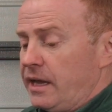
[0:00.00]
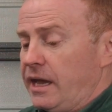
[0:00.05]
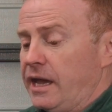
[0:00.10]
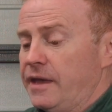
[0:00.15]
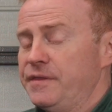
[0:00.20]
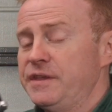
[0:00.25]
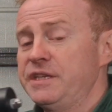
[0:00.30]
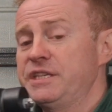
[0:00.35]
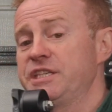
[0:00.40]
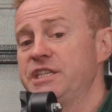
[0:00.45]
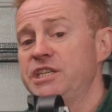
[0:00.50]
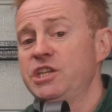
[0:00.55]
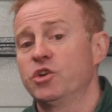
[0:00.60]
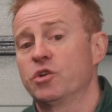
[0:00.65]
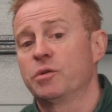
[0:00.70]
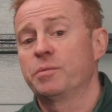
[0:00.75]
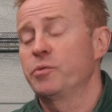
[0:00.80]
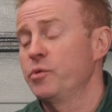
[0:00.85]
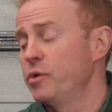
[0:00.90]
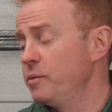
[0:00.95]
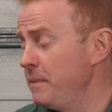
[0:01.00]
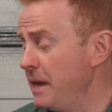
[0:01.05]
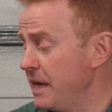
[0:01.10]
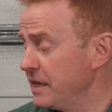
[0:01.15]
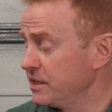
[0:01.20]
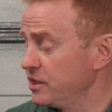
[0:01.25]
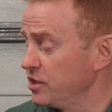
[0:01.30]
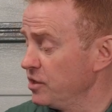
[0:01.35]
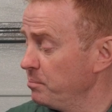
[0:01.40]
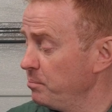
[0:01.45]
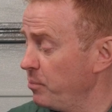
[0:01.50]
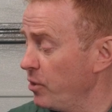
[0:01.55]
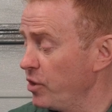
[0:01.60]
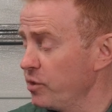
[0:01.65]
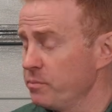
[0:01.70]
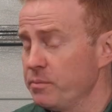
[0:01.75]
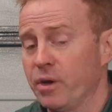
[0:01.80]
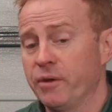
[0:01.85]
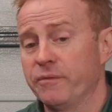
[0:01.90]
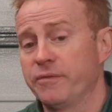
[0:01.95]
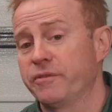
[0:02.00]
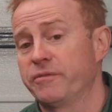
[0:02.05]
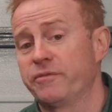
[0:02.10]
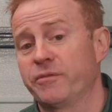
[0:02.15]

and this stirrup would mount to the bottom of the